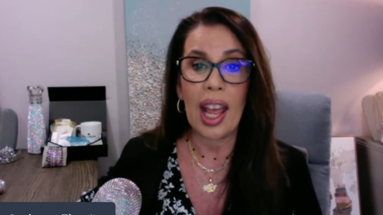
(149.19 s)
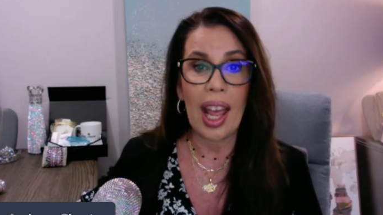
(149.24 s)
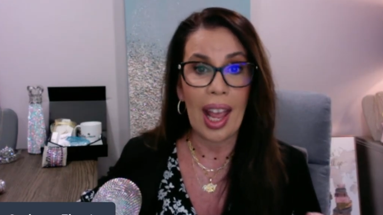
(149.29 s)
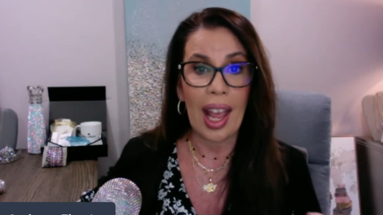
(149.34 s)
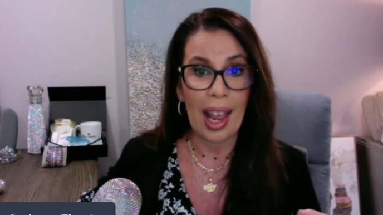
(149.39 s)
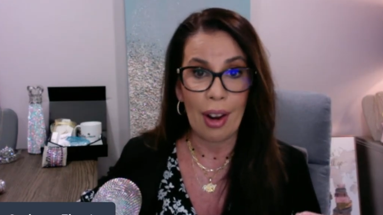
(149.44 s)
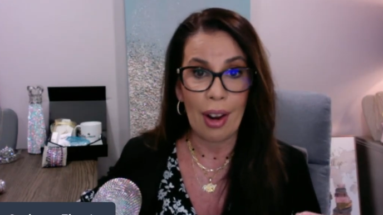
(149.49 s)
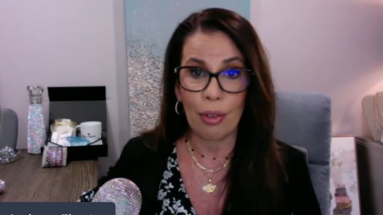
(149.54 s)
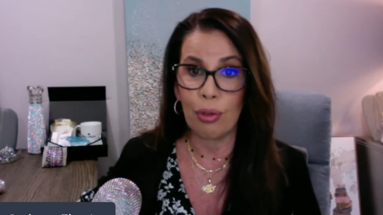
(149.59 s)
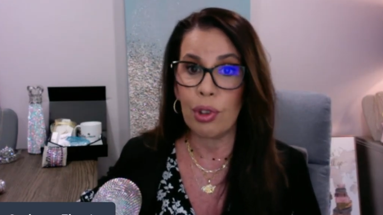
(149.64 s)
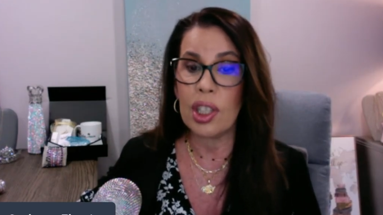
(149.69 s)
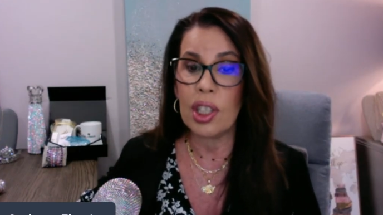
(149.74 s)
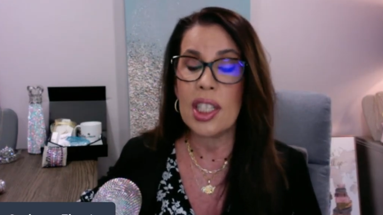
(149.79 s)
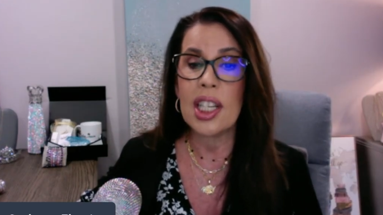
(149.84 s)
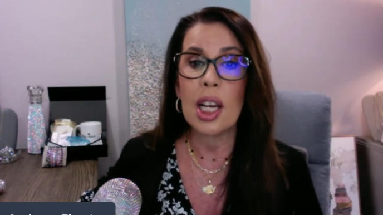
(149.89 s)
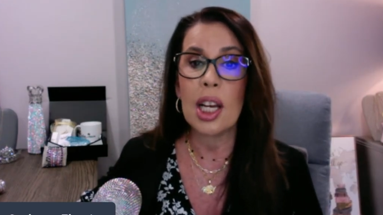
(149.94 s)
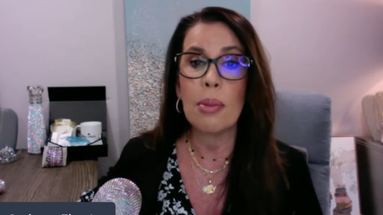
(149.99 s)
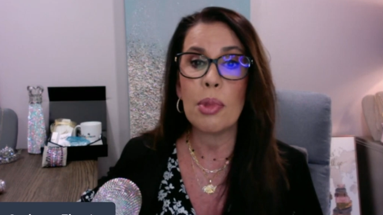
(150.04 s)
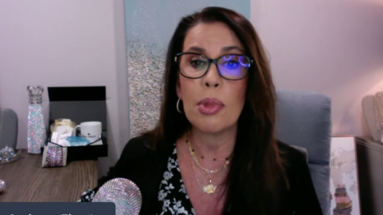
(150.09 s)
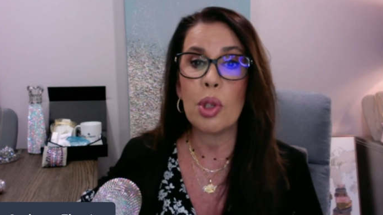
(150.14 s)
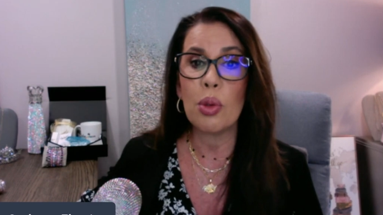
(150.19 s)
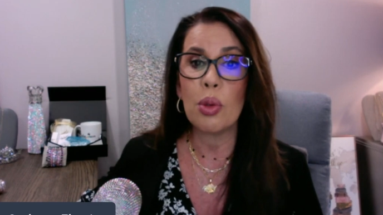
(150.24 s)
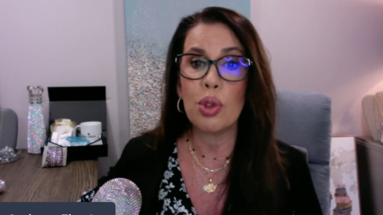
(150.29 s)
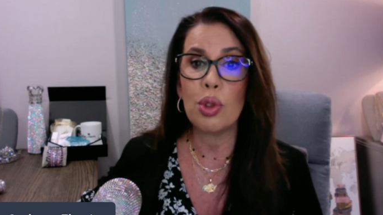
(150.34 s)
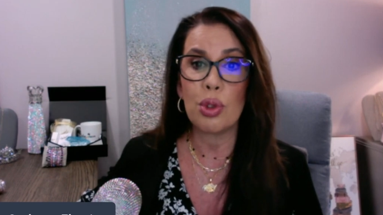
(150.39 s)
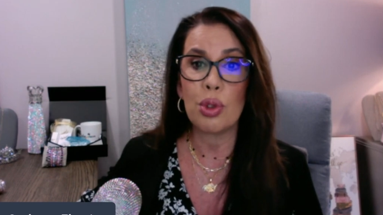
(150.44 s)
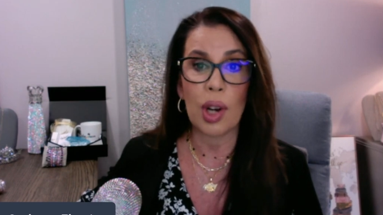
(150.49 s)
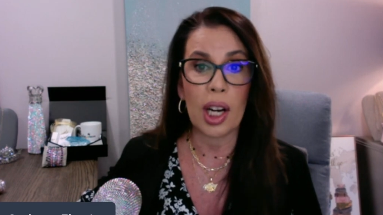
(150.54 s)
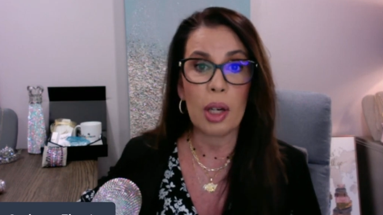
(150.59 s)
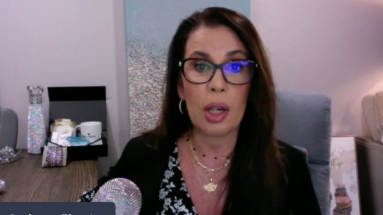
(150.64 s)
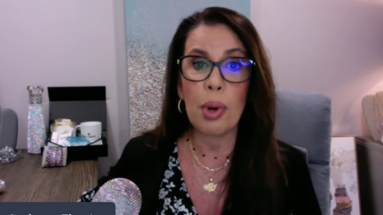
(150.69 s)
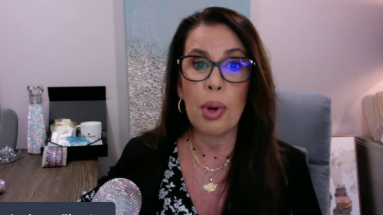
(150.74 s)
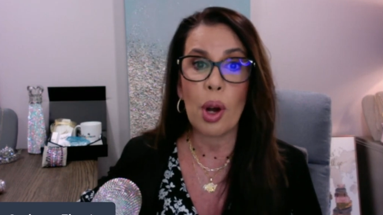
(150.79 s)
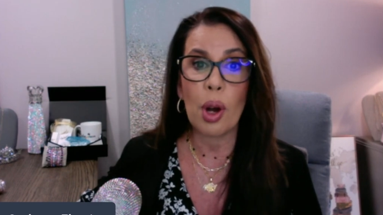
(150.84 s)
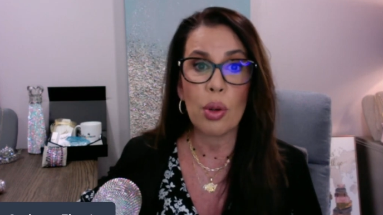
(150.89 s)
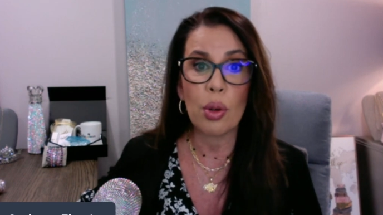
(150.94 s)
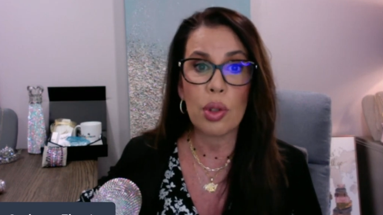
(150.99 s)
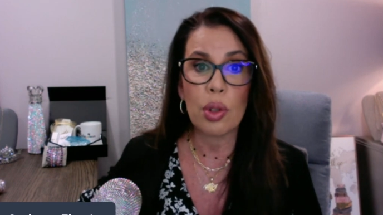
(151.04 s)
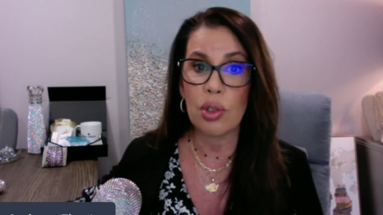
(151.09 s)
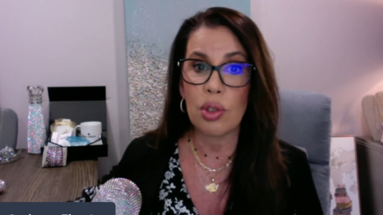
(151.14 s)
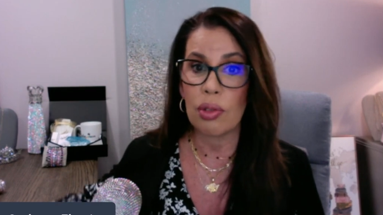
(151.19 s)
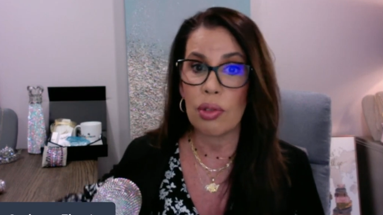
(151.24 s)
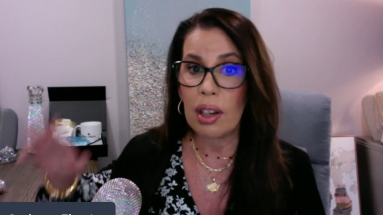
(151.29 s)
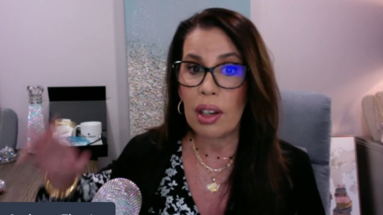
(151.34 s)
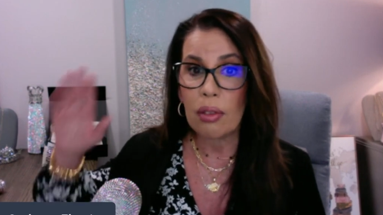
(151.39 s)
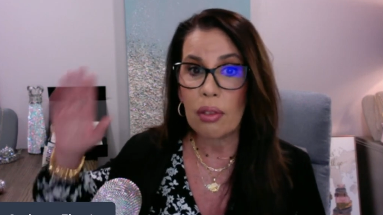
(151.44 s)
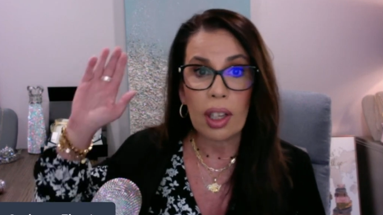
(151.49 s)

every time you try to post, right?